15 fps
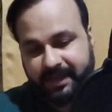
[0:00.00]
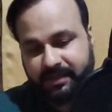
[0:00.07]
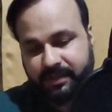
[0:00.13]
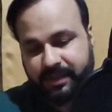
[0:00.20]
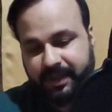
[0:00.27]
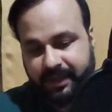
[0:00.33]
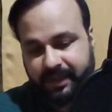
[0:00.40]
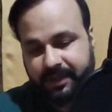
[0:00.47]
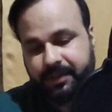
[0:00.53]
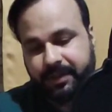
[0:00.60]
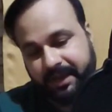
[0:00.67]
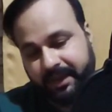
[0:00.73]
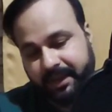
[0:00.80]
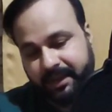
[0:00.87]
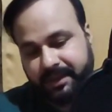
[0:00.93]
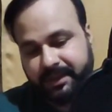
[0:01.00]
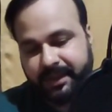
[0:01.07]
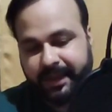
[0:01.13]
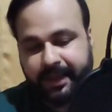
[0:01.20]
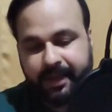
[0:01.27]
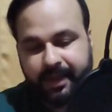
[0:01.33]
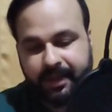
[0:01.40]
You can stay
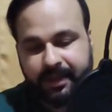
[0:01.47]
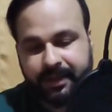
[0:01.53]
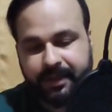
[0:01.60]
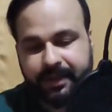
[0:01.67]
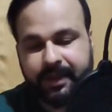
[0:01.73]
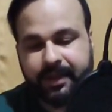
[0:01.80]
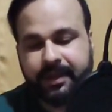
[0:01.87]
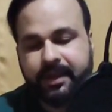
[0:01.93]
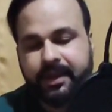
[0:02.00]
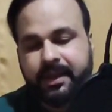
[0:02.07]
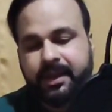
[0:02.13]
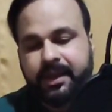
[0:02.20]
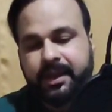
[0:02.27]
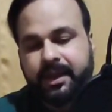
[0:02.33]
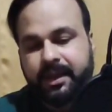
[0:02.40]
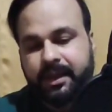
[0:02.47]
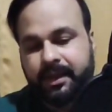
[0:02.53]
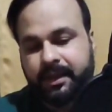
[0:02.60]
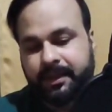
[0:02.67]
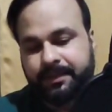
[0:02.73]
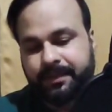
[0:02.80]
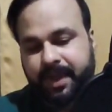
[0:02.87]
connected there.
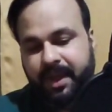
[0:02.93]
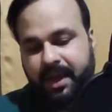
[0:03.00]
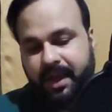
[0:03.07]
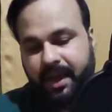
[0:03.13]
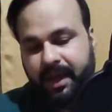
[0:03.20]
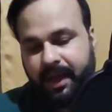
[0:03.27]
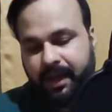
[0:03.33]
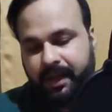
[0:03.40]
And